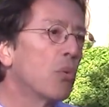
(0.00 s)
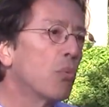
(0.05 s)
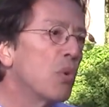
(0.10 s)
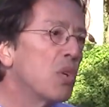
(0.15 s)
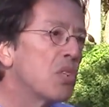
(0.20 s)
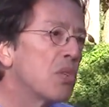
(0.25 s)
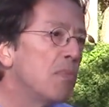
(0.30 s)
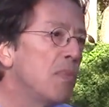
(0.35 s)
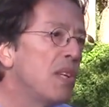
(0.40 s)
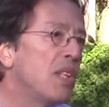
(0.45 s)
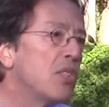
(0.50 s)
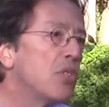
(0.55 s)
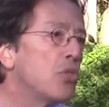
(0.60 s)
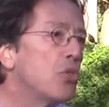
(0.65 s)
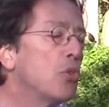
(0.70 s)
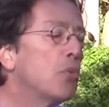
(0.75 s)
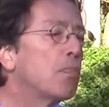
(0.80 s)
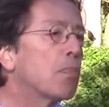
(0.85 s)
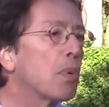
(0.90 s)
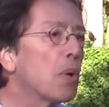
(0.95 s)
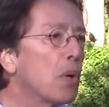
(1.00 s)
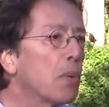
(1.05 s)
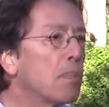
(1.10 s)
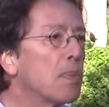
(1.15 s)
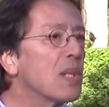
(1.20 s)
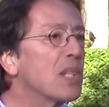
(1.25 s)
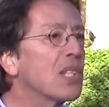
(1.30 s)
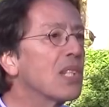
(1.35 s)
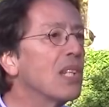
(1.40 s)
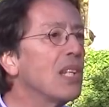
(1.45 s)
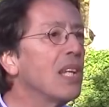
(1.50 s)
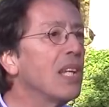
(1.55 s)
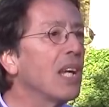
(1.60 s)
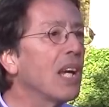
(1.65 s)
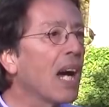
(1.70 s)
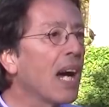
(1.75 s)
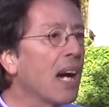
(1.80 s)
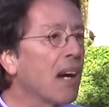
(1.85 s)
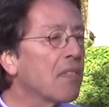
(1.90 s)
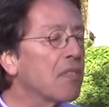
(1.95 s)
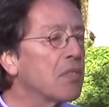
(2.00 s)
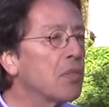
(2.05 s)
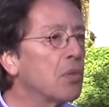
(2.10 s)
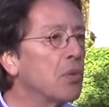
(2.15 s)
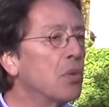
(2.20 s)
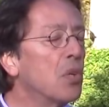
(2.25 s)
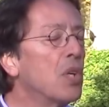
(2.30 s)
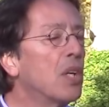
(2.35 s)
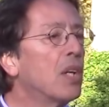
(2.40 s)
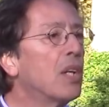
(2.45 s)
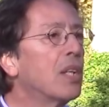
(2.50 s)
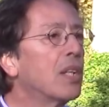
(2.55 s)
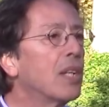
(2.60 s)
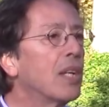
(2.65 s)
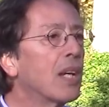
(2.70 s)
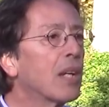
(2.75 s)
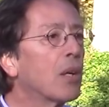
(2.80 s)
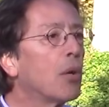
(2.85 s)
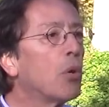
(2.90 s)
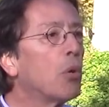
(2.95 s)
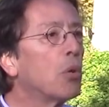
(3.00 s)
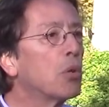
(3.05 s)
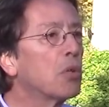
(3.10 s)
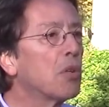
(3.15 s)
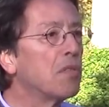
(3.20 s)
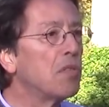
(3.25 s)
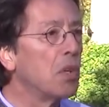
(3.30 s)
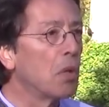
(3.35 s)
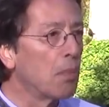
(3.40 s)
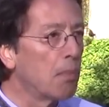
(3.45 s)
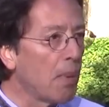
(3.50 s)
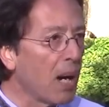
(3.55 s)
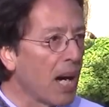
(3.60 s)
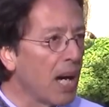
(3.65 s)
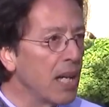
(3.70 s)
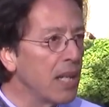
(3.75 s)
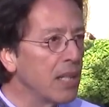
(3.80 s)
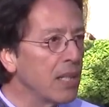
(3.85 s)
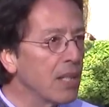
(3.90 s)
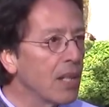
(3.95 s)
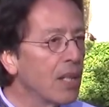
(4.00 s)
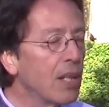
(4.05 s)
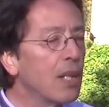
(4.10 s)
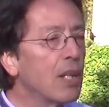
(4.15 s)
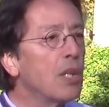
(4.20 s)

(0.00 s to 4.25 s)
which means you purposely have to get a hold of your mind.